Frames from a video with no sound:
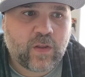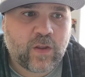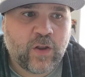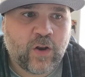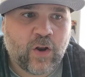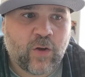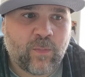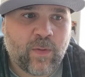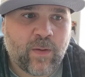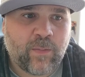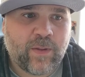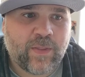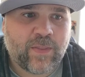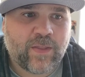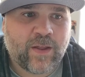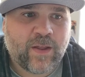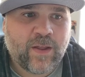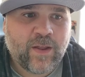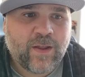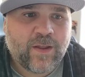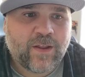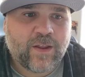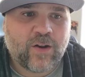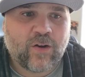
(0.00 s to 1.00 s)
maybe
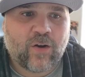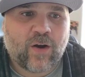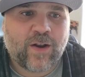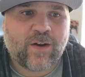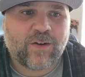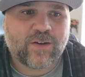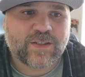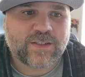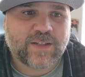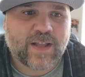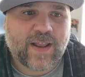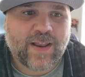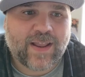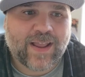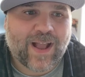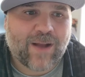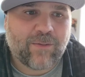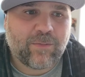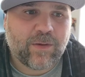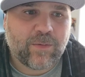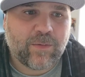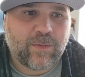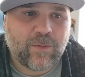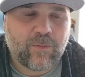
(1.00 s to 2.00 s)
understanding
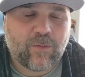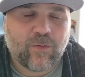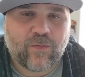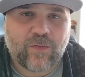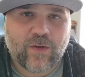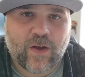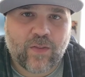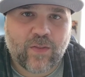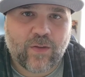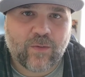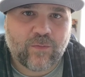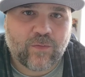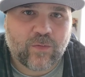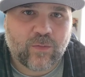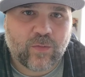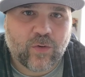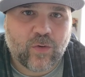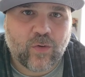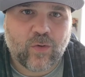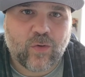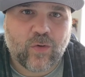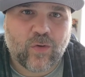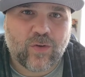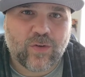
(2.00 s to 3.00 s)
how many people found them from
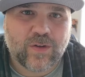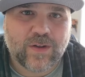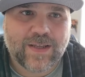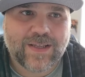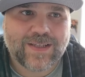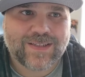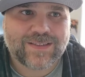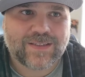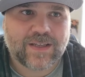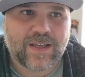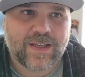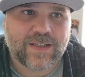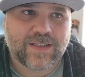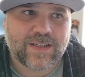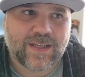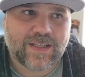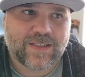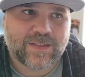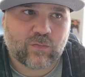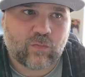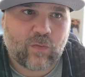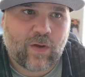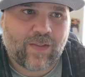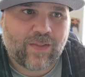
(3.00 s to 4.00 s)
Google
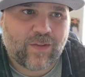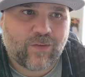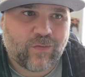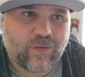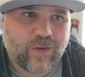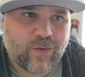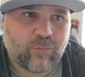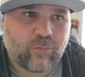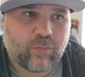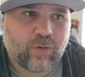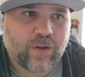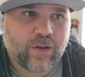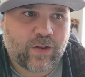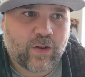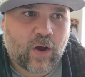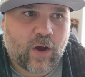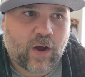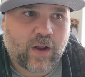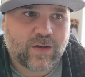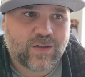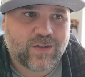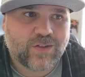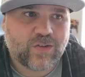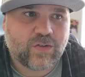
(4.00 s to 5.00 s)
it's relevant, but
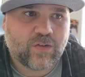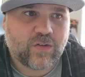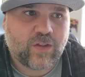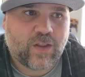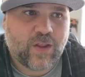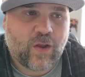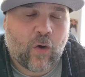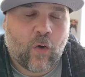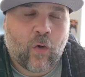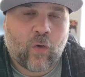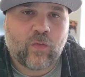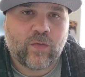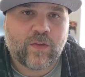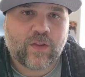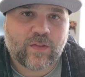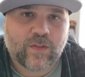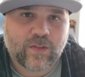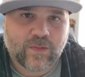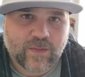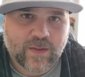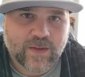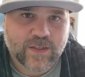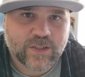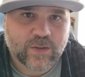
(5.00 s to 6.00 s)
not the only
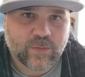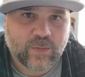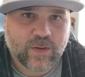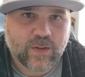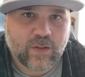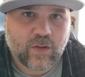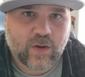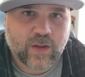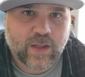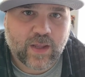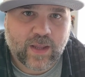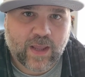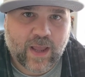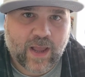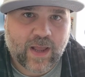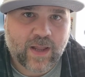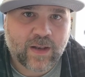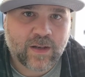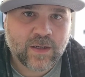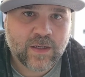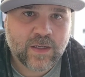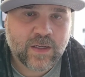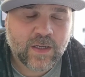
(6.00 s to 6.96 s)
thing they should be looking at.